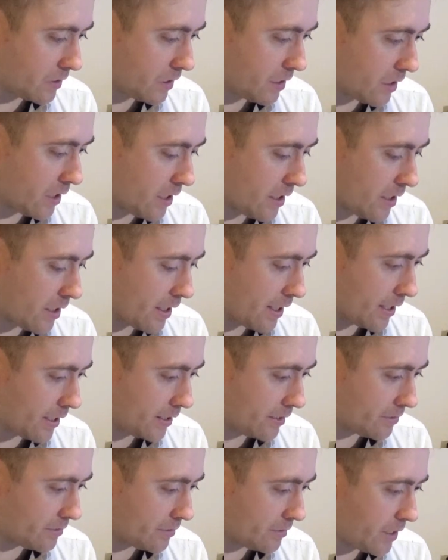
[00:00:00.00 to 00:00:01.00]
Alright.
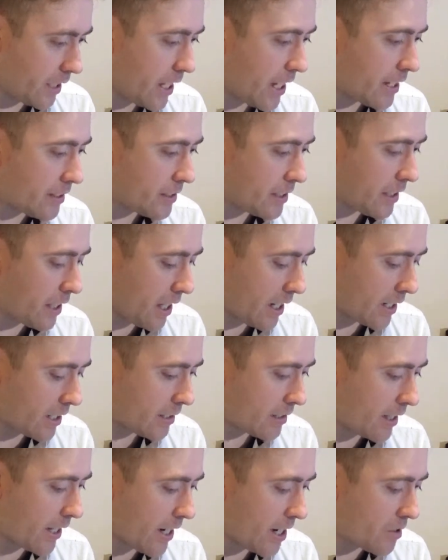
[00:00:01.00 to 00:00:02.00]
Yeah, see, I
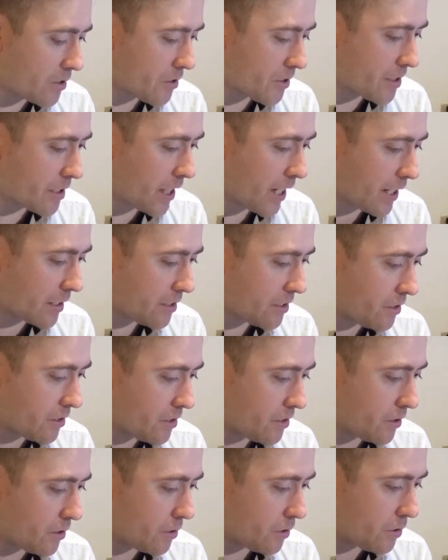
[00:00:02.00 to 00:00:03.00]
can counterattack
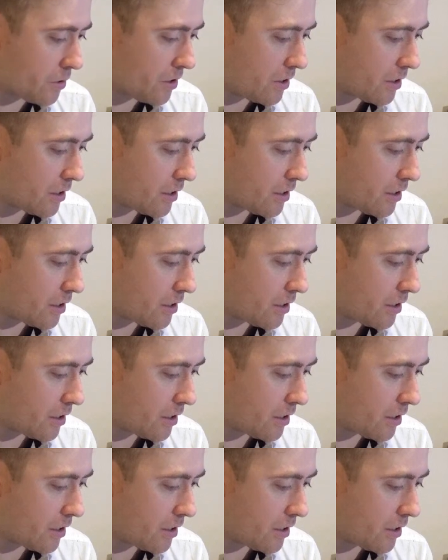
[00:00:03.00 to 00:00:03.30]
too.